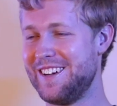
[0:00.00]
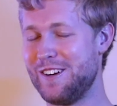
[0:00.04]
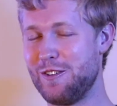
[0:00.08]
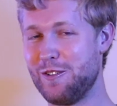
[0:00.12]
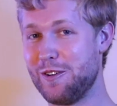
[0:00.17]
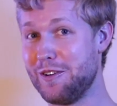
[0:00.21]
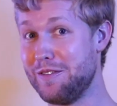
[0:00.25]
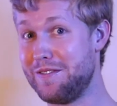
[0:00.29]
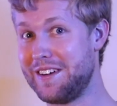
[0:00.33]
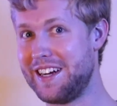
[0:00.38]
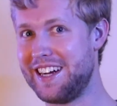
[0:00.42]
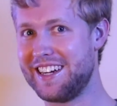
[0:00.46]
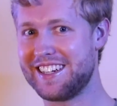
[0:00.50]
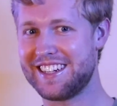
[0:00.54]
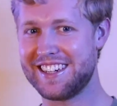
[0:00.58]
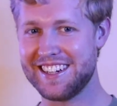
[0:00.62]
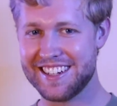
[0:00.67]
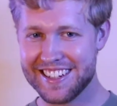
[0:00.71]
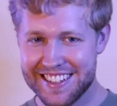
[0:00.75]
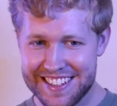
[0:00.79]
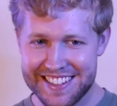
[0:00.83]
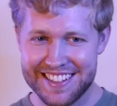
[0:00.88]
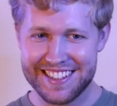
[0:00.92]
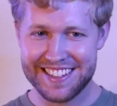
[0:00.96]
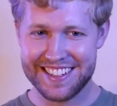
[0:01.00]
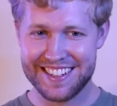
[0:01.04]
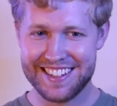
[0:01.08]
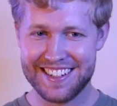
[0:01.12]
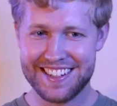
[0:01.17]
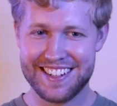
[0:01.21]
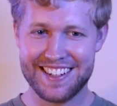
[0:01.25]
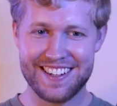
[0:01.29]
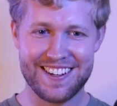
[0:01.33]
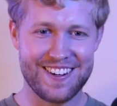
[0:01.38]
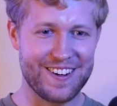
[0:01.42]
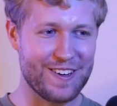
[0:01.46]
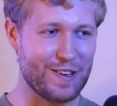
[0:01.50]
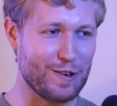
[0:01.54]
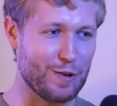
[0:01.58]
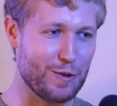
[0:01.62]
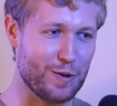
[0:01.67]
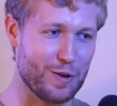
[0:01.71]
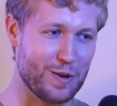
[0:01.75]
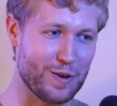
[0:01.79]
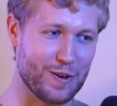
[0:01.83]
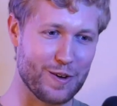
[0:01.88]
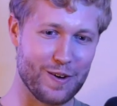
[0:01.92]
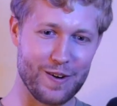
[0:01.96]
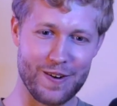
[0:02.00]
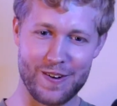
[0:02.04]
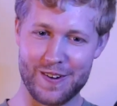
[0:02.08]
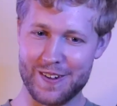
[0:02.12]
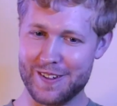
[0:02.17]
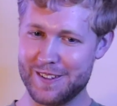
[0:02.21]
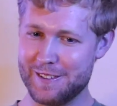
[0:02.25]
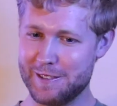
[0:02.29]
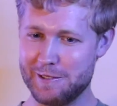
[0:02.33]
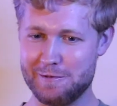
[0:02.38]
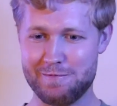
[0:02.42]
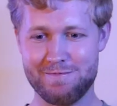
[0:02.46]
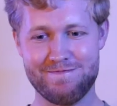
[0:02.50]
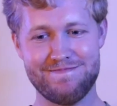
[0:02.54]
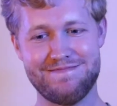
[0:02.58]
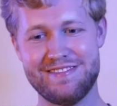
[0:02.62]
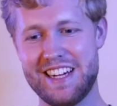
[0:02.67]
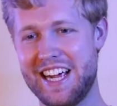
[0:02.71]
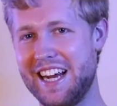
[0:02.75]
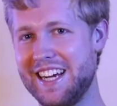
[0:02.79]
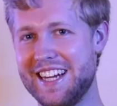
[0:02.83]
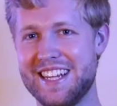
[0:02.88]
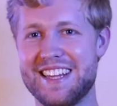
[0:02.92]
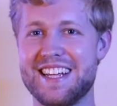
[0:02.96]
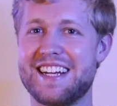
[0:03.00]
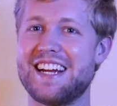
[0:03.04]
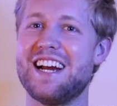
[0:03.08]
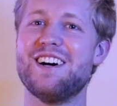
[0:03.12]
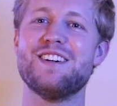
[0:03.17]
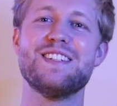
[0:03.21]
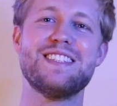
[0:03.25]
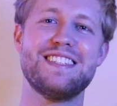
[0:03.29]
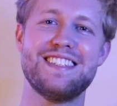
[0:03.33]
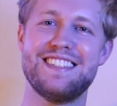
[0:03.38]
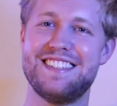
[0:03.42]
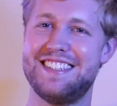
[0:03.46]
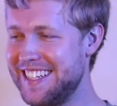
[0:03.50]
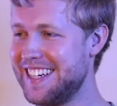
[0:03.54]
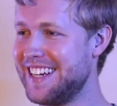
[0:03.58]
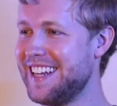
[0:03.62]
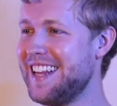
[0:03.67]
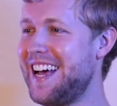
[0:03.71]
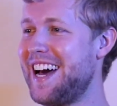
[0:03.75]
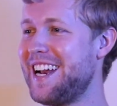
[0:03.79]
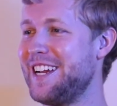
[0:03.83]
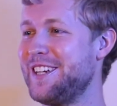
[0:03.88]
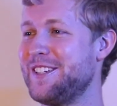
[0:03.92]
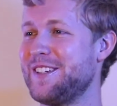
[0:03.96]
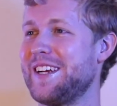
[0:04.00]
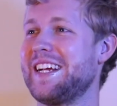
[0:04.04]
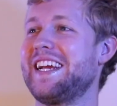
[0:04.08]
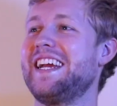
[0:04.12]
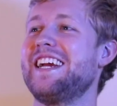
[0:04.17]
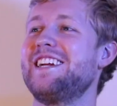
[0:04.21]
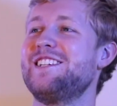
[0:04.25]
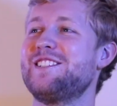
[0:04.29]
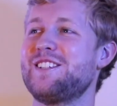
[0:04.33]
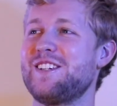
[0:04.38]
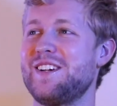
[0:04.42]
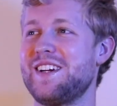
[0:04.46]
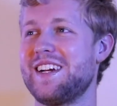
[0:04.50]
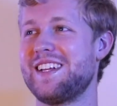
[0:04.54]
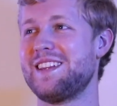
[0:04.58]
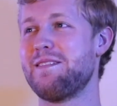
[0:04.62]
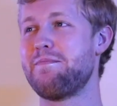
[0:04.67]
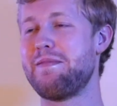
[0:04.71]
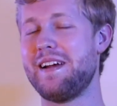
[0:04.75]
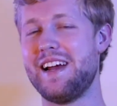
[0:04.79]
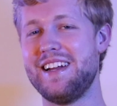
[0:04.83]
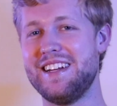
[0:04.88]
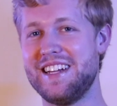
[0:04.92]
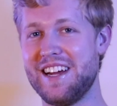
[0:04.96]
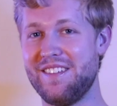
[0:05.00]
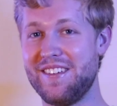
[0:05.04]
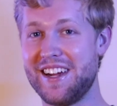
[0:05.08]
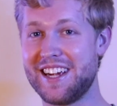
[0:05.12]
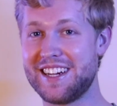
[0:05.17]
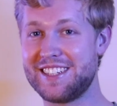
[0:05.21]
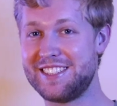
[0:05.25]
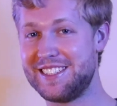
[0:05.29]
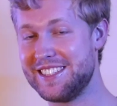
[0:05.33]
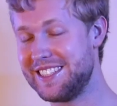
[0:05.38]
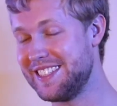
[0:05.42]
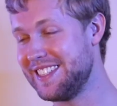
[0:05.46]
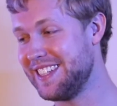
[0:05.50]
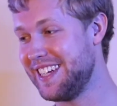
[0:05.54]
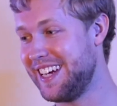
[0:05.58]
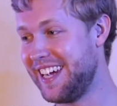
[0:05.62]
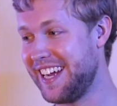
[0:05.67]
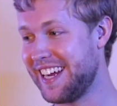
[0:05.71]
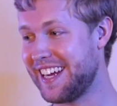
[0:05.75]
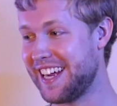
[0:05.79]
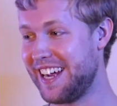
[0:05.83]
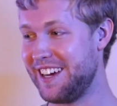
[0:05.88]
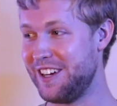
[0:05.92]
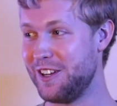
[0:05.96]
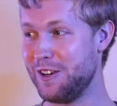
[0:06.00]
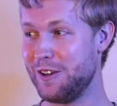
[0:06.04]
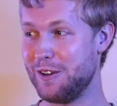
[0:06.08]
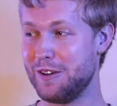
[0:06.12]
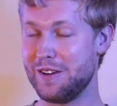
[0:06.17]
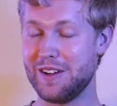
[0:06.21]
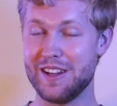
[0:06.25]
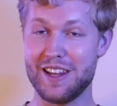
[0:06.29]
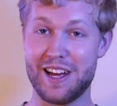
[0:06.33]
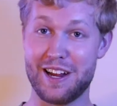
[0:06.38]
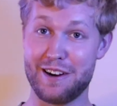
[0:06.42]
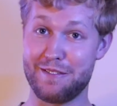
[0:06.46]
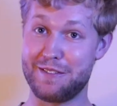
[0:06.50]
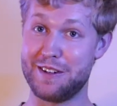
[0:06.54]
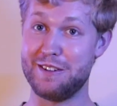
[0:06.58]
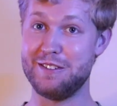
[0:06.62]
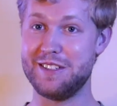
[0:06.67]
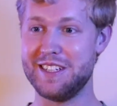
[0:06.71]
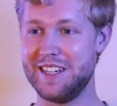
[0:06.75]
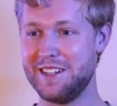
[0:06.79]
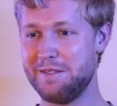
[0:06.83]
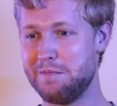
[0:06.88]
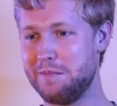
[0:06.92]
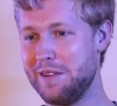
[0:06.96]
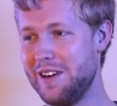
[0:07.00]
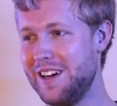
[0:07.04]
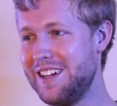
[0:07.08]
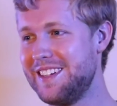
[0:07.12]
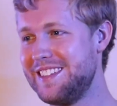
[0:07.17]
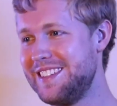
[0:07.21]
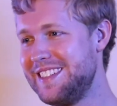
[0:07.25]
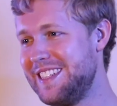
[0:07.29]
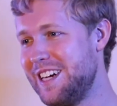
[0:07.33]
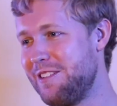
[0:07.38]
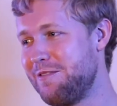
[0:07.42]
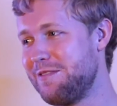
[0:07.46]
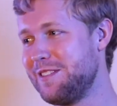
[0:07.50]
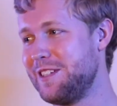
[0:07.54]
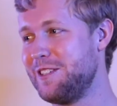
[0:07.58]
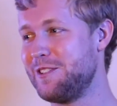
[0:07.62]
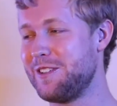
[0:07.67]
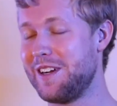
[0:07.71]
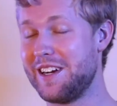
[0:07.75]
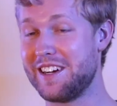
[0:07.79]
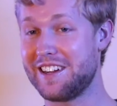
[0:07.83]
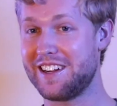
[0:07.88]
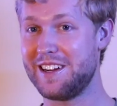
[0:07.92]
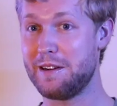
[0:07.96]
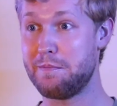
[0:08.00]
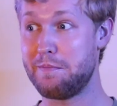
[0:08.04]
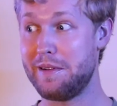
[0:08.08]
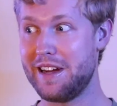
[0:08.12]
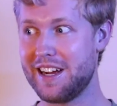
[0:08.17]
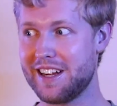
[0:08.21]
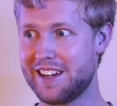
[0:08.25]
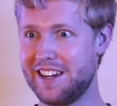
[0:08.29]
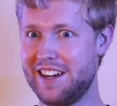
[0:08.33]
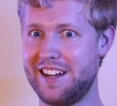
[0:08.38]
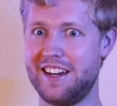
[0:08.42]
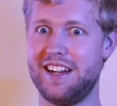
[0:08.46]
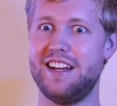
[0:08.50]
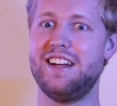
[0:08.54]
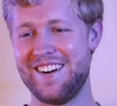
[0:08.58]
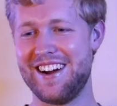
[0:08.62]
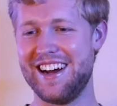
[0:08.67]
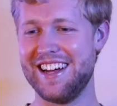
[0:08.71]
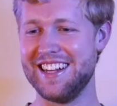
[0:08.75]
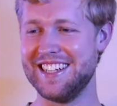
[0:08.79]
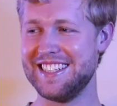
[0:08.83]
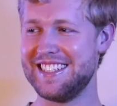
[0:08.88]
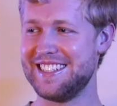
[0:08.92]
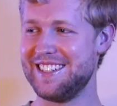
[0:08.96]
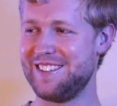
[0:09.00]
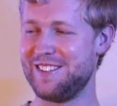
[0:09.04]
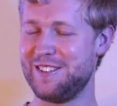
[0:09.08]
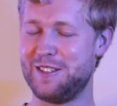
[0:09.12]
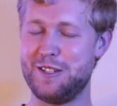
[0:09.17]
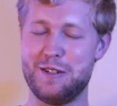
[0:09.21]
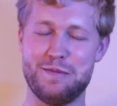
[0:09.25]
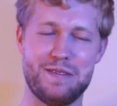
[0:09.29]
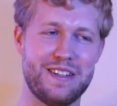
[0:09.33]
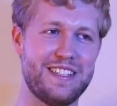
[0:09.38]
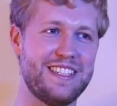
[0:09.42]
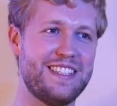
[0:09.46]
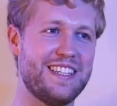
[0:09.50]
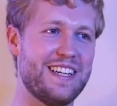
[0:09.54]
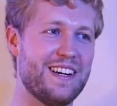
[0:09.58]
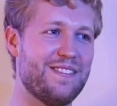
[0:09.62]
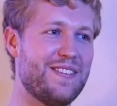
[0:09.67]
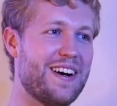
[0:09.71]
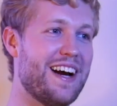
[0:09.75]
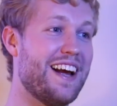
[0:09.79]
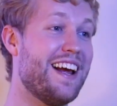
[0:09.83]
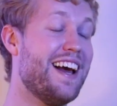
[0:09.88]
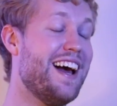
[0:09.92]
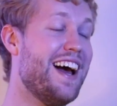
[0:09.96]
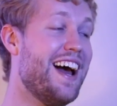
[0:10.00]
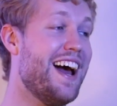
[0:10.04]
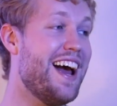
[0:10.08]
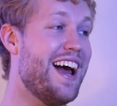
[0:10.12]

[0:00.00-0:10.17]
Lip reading: or vodka, or anything else. Did a lot of drinking during the pandemic, just like I know a lot of you did, but definitely trying to cut back on it. Wow, this is a little too much TMI.